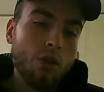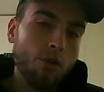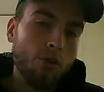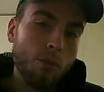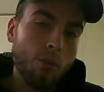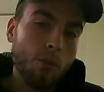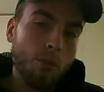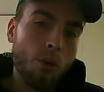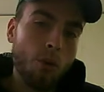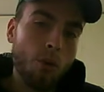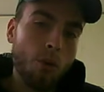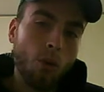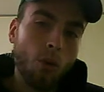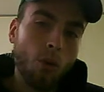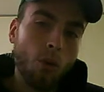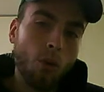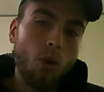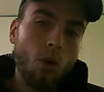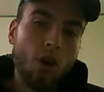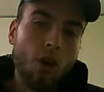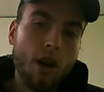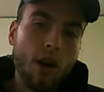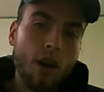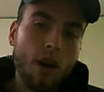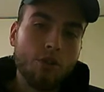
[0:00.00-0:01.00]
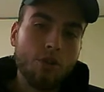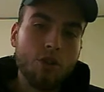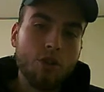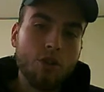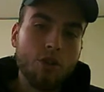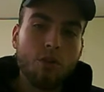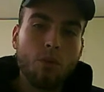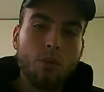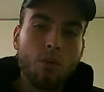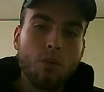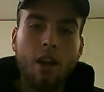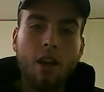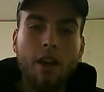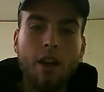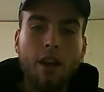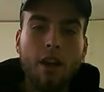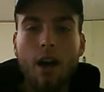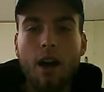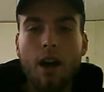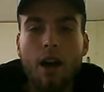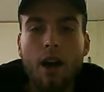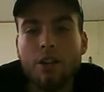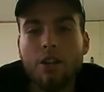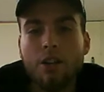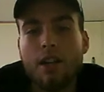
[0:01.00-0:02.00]
for more war efforts and
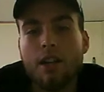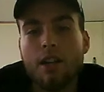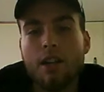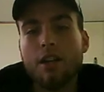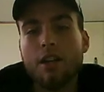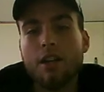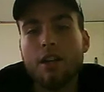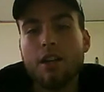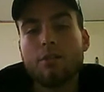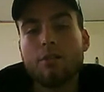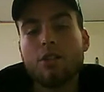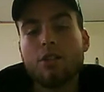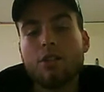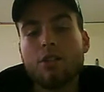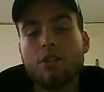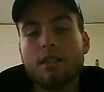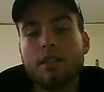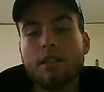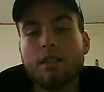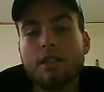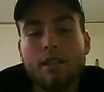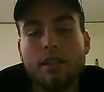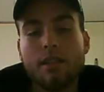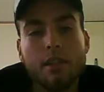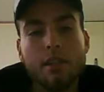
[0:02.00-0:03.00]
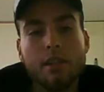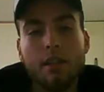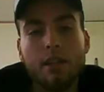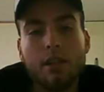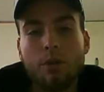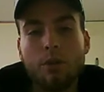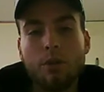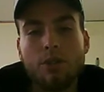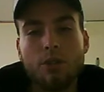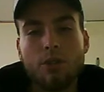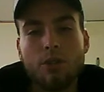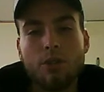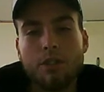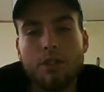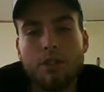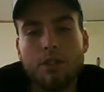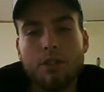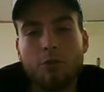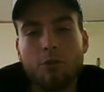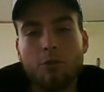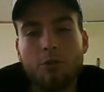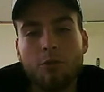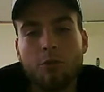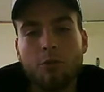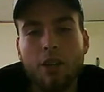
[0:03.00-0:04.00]
whatnot, which end up just stealing resources
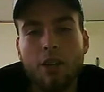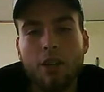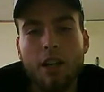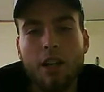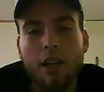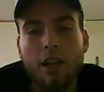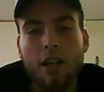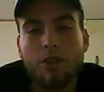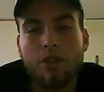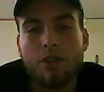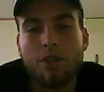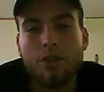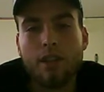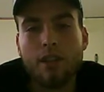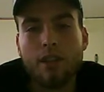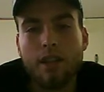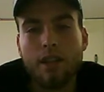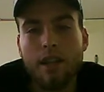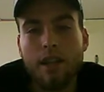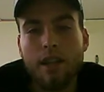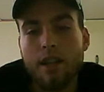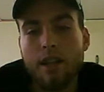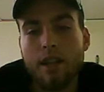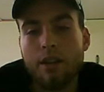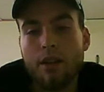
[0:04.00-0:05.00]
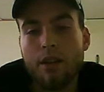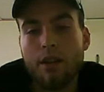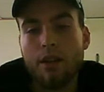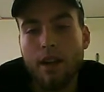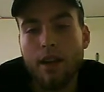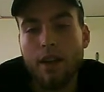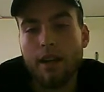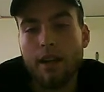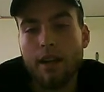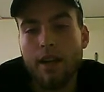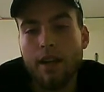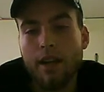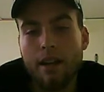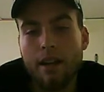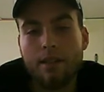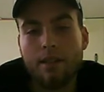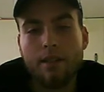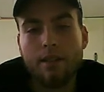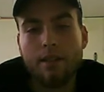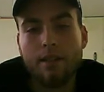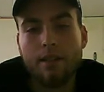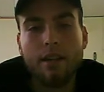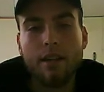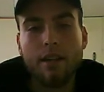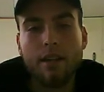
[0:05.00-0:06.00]
from other countries and again
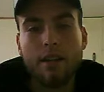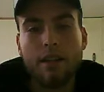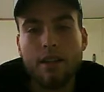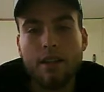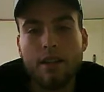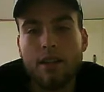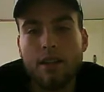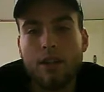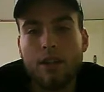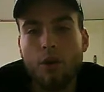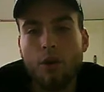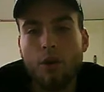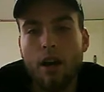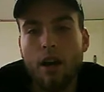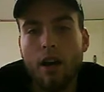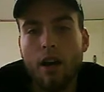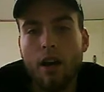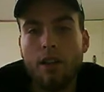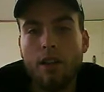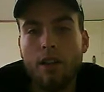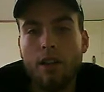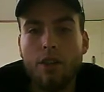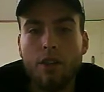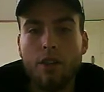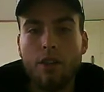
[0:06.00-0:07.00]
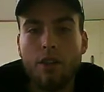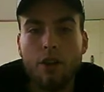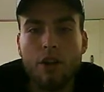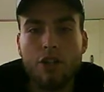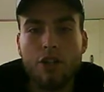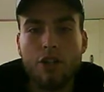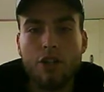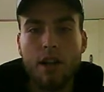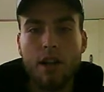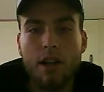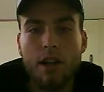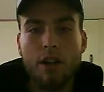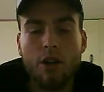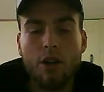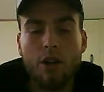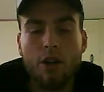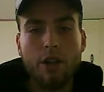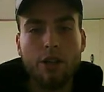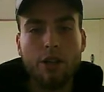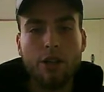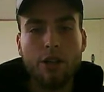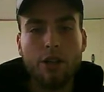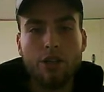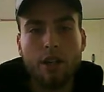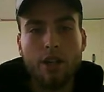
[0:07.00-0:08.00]
continue on their agenda,
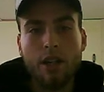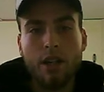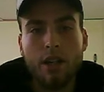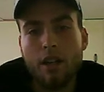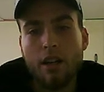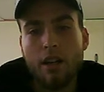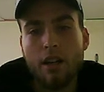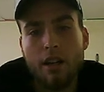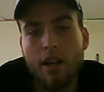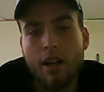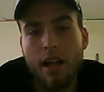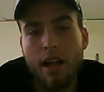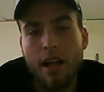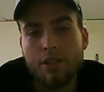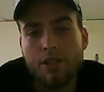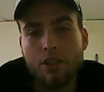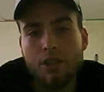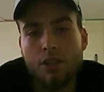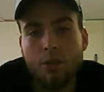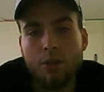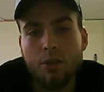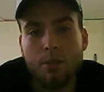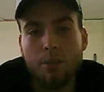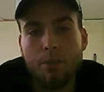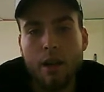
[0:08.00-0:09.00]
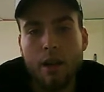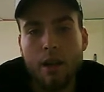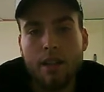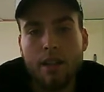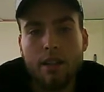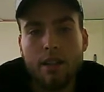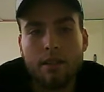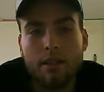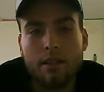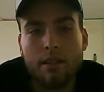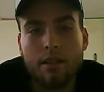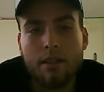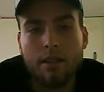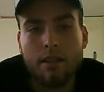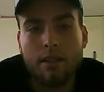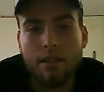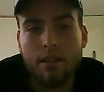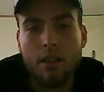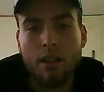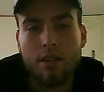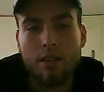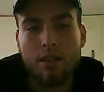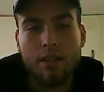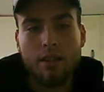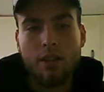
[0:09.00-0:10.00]
which has to do with money.
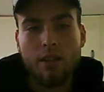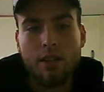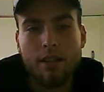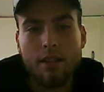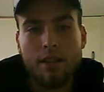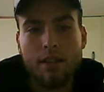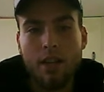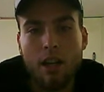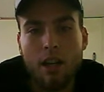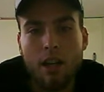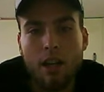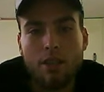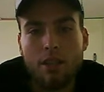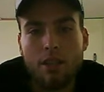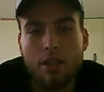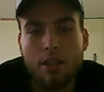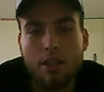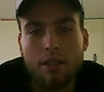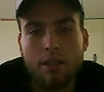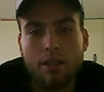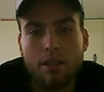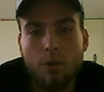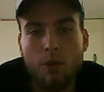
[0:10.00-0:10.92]
Well, it's a lot of selfishness and